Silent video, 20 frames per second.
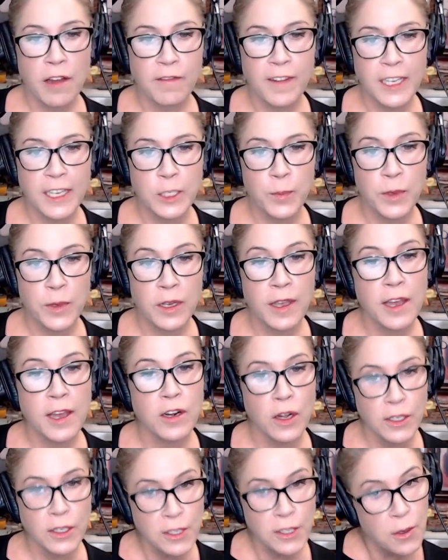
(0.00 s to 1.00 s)
on Facebook
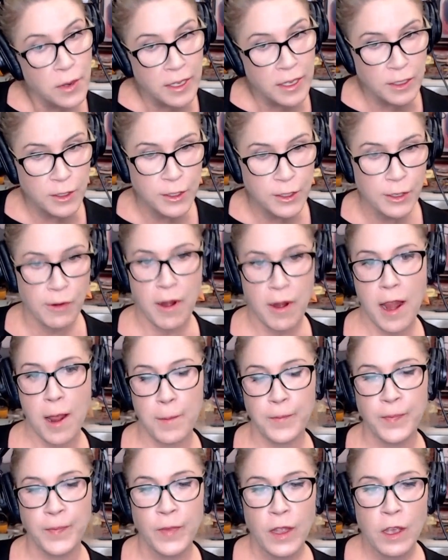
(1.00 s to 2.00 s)
and also
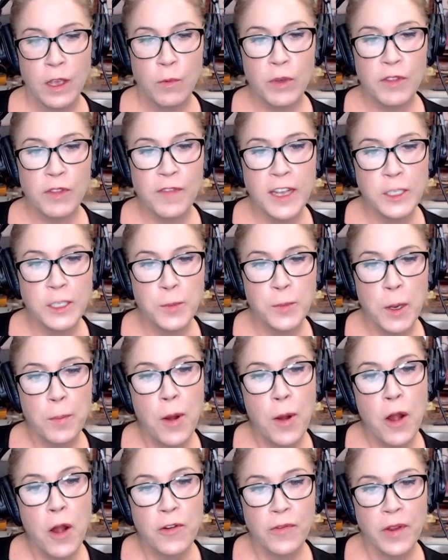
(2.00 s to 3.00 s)
Instagram, with Facebook
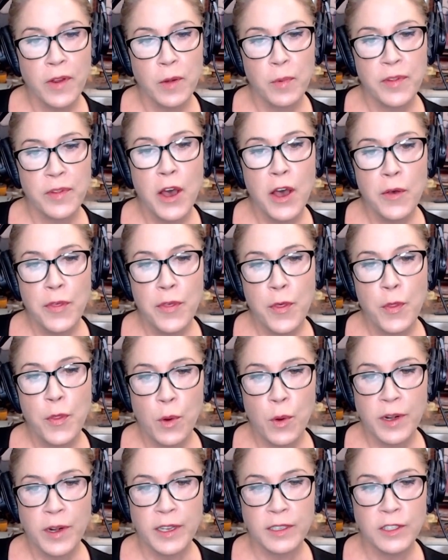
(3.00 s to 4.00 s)
partnering with health
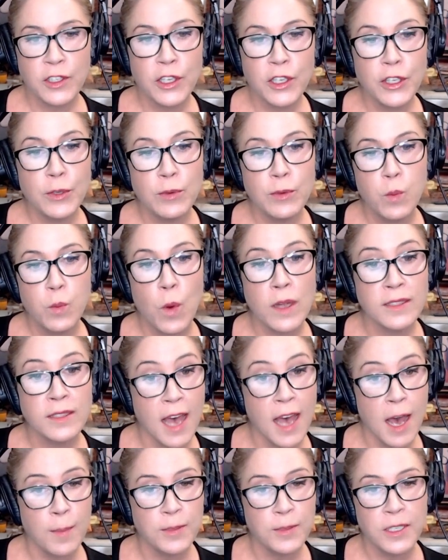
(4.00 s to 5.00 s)
authorities to use
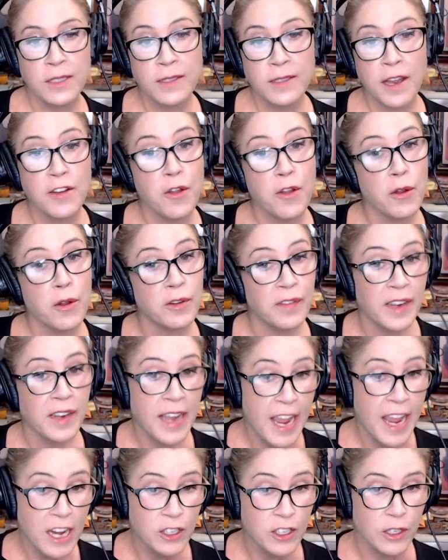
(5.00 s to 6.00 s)
WhatsApp to send
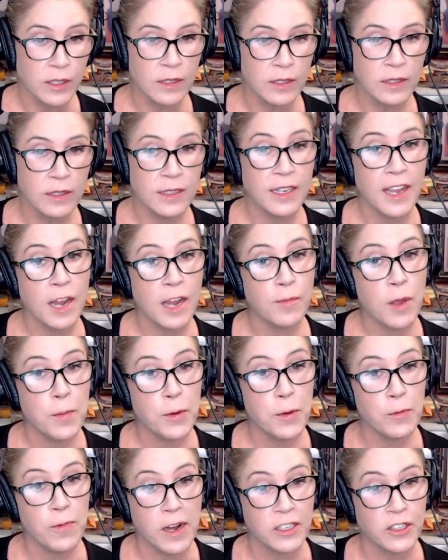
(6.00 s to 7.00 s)
notifications to get
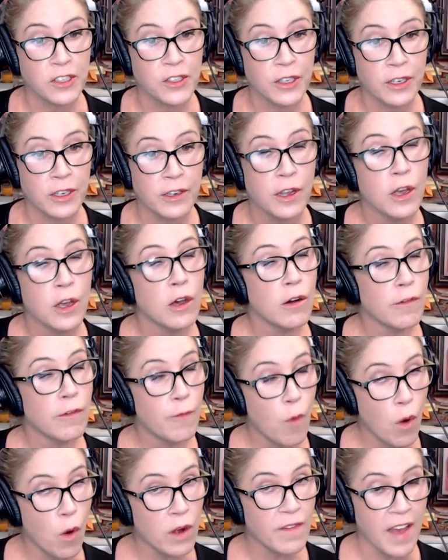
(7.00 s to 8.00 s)
people registered
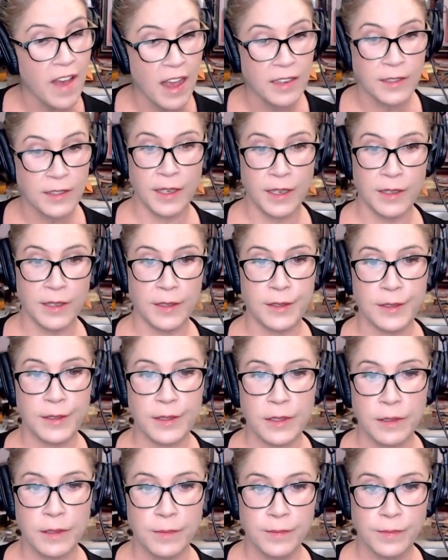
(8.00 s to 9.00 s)
for
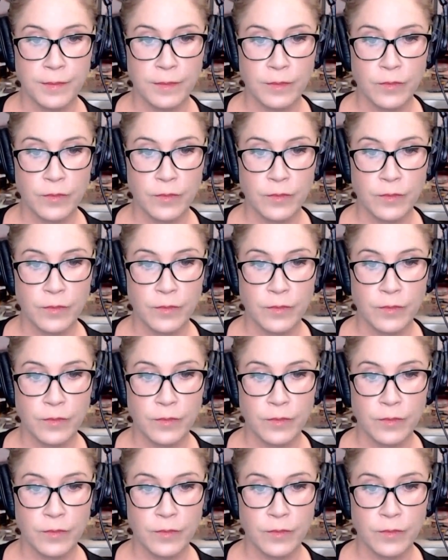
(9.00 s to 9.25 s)
vaccines.